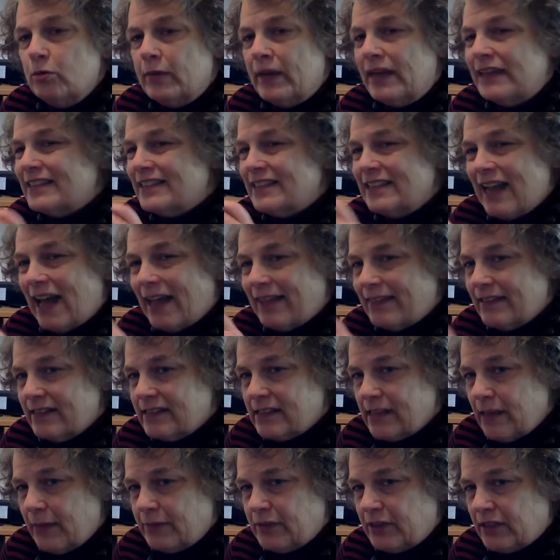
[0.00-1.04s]
It's not the
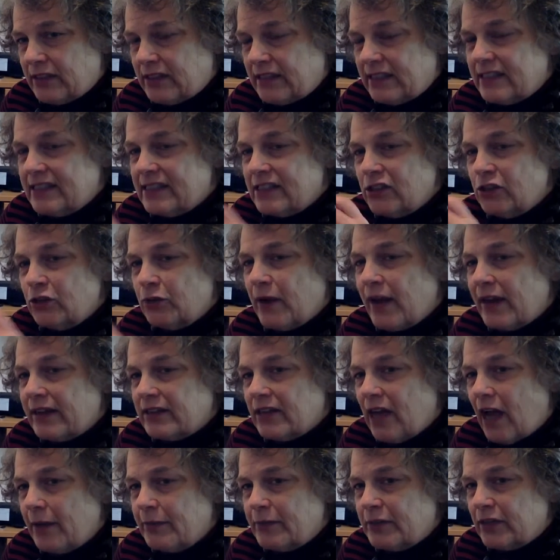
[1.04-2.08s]
subject. It's the direct
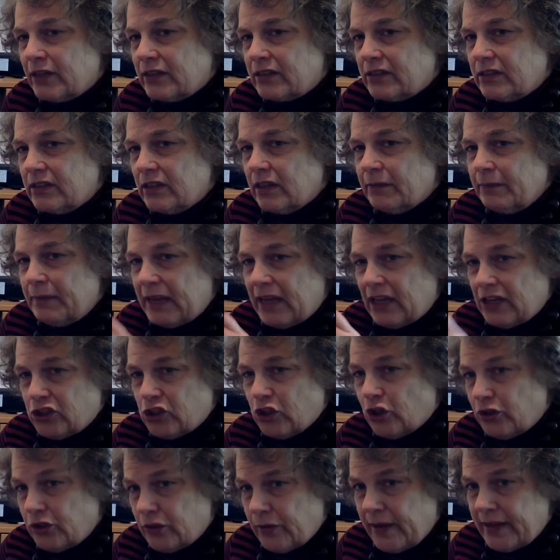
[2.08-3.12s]
object. Because
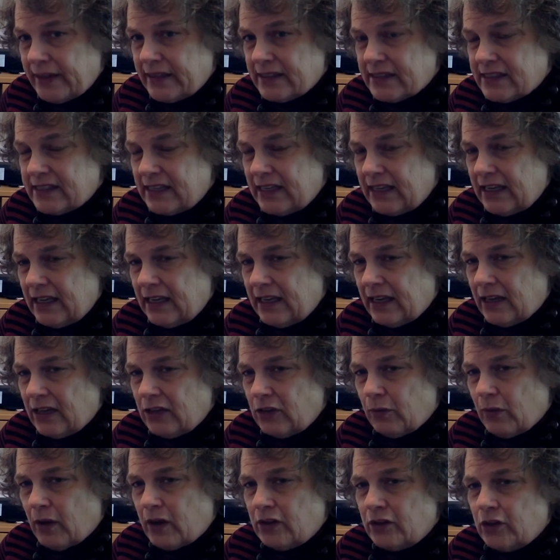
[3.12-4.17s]
you're doing the seeing and you
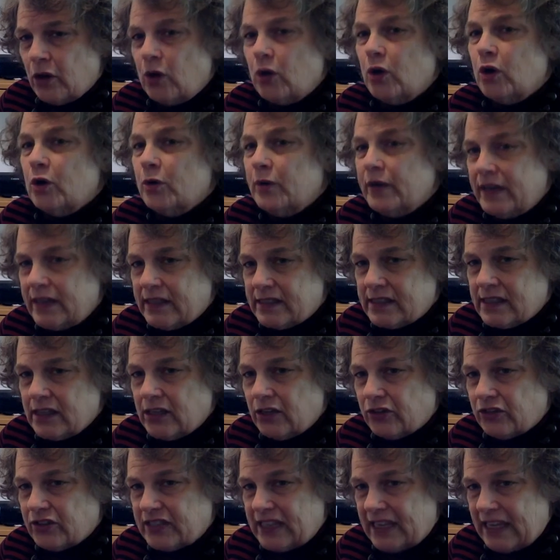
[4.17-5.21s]
want to know who it is that you're
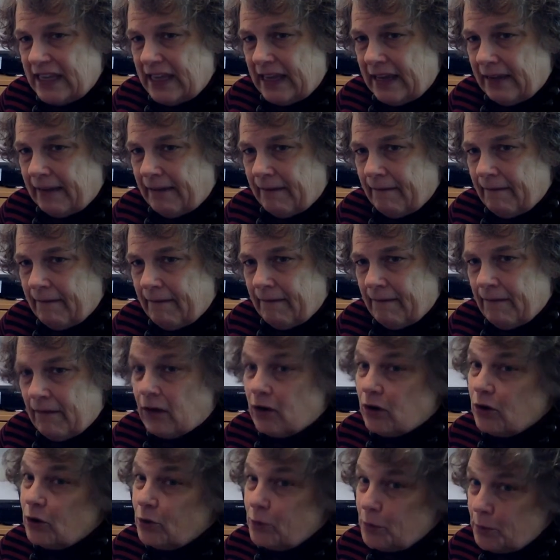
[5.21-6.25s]
seeing
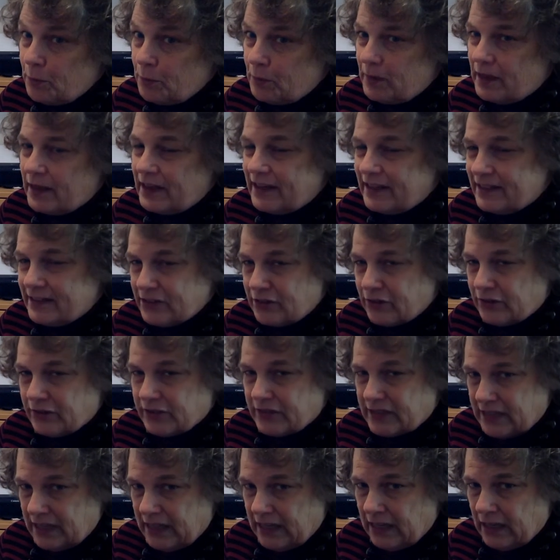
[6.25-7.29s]
or whom it is you're
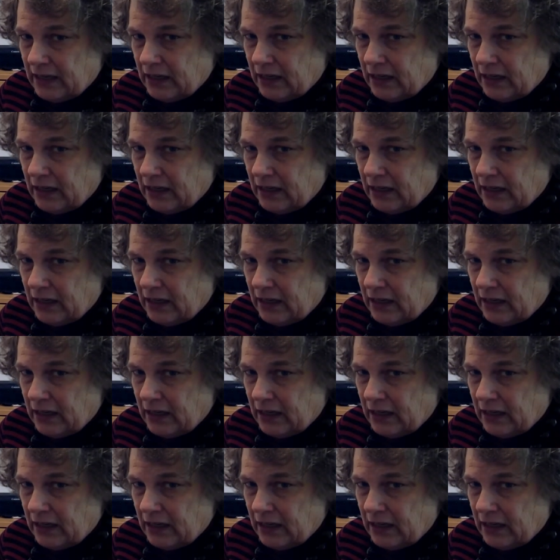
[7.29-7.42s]
seeing.